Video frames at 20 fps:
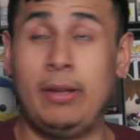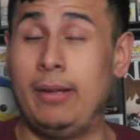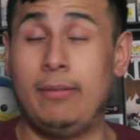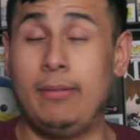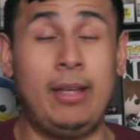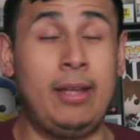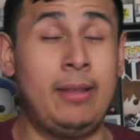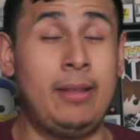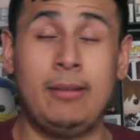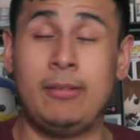
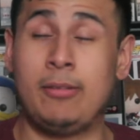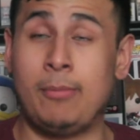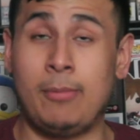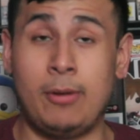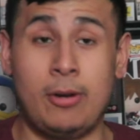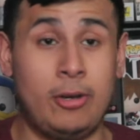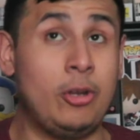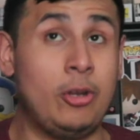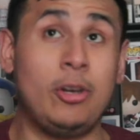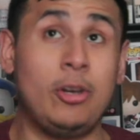And then
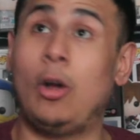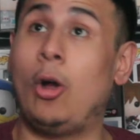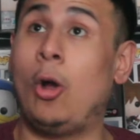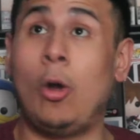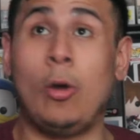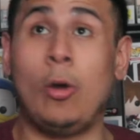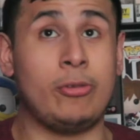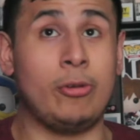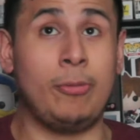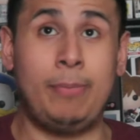tomorrow you can
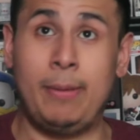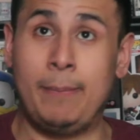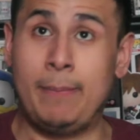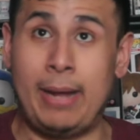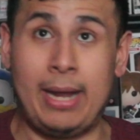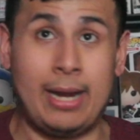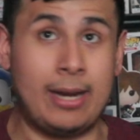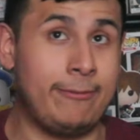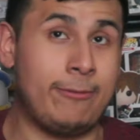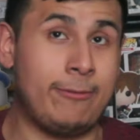also be
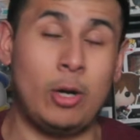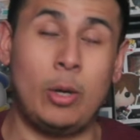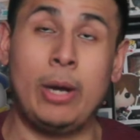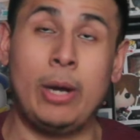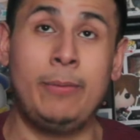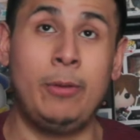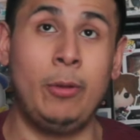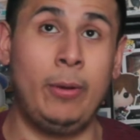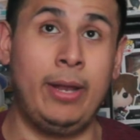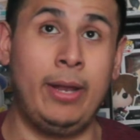back on
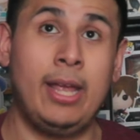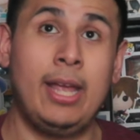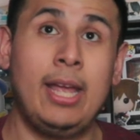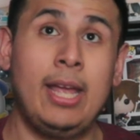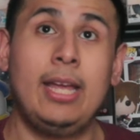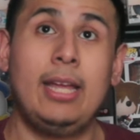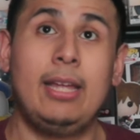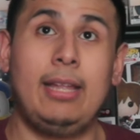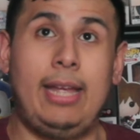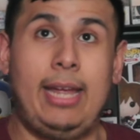throw-up duty.
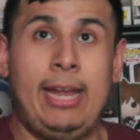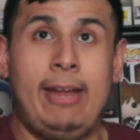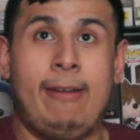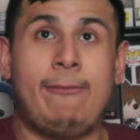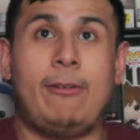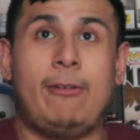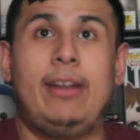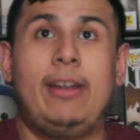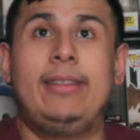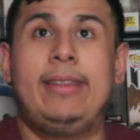
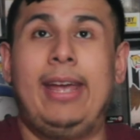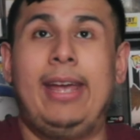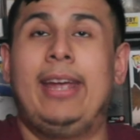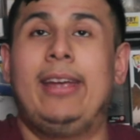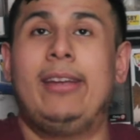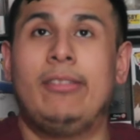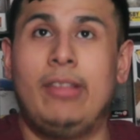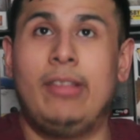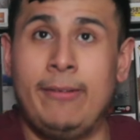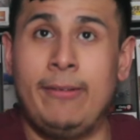Every
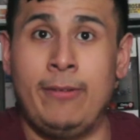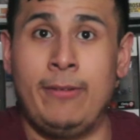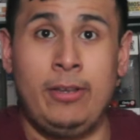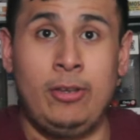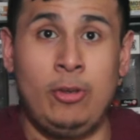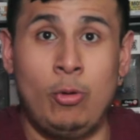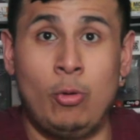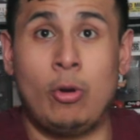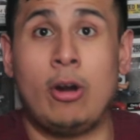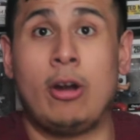day is
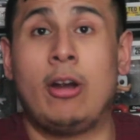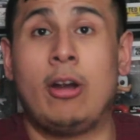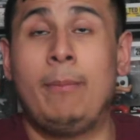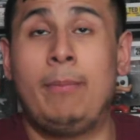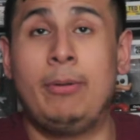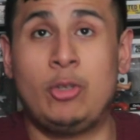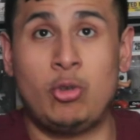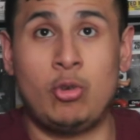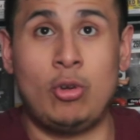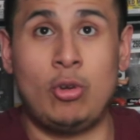different. You are on
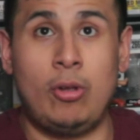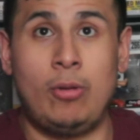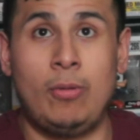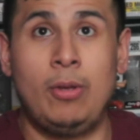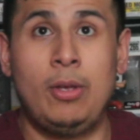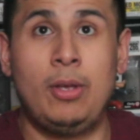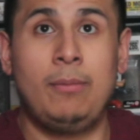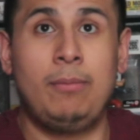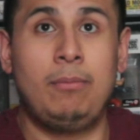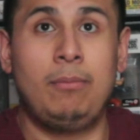patrol.
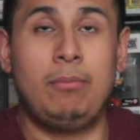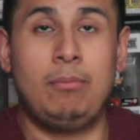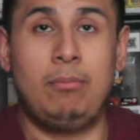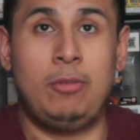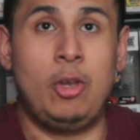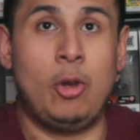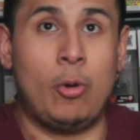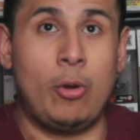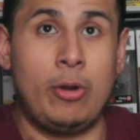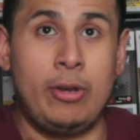
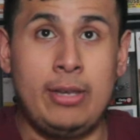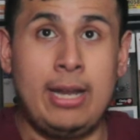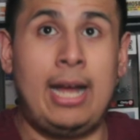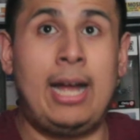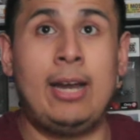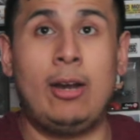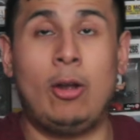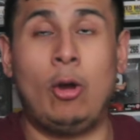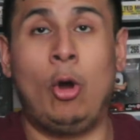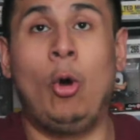You're
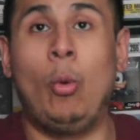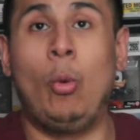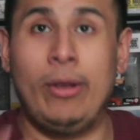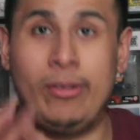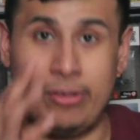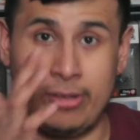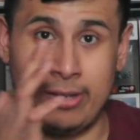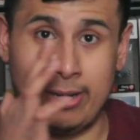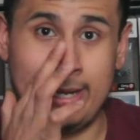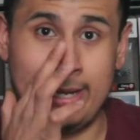not
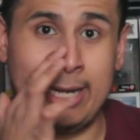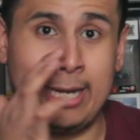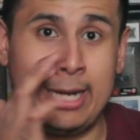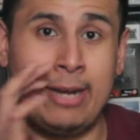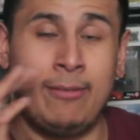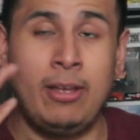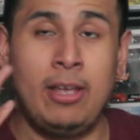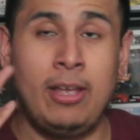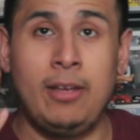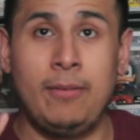always going to
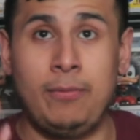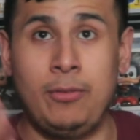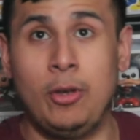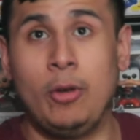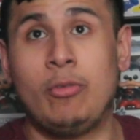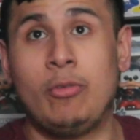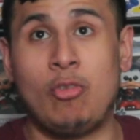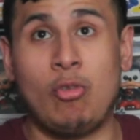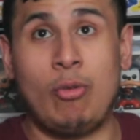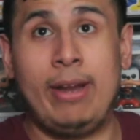have
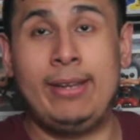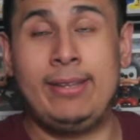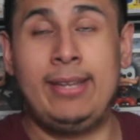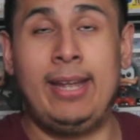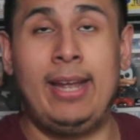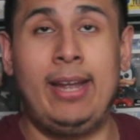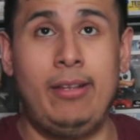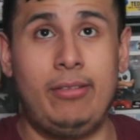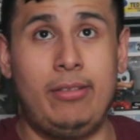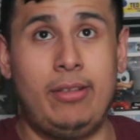those great
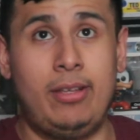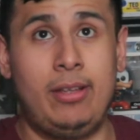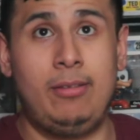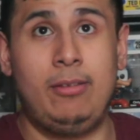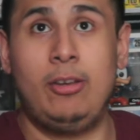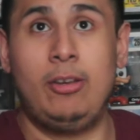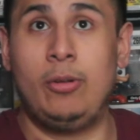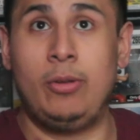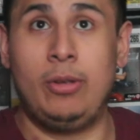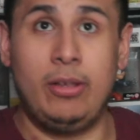days.
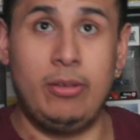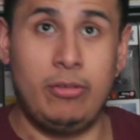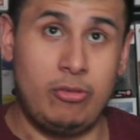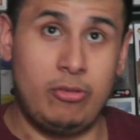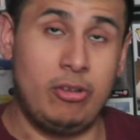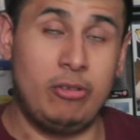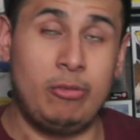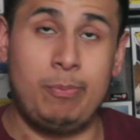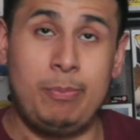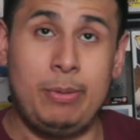And, you know, he's
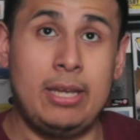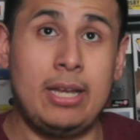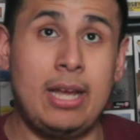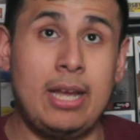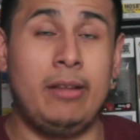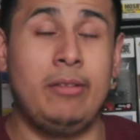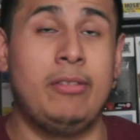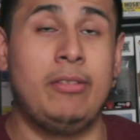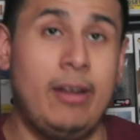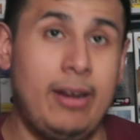just being
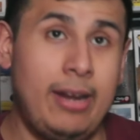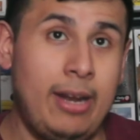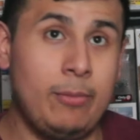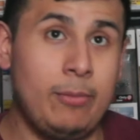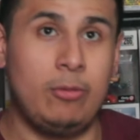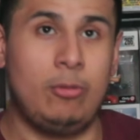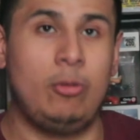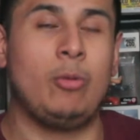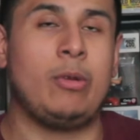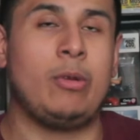honest there. And I
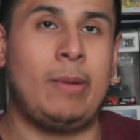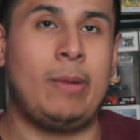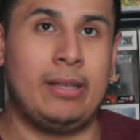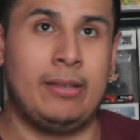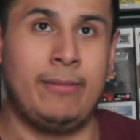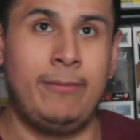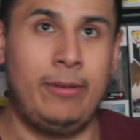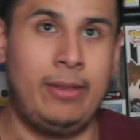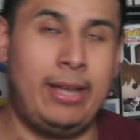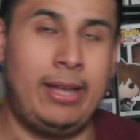do
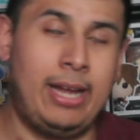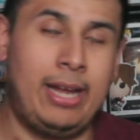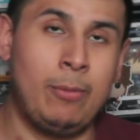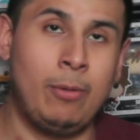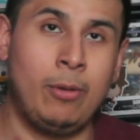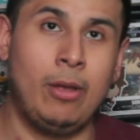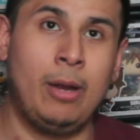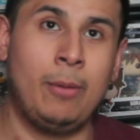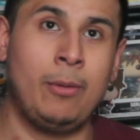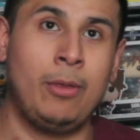respect him for that. I
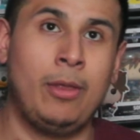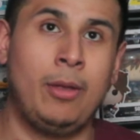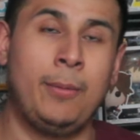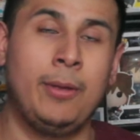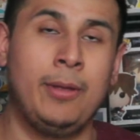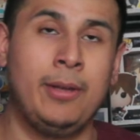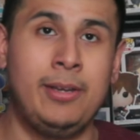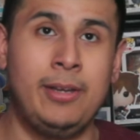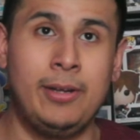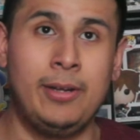really,
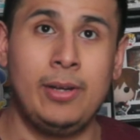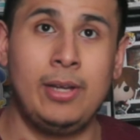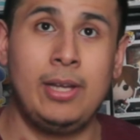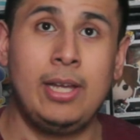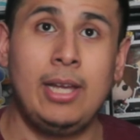really do.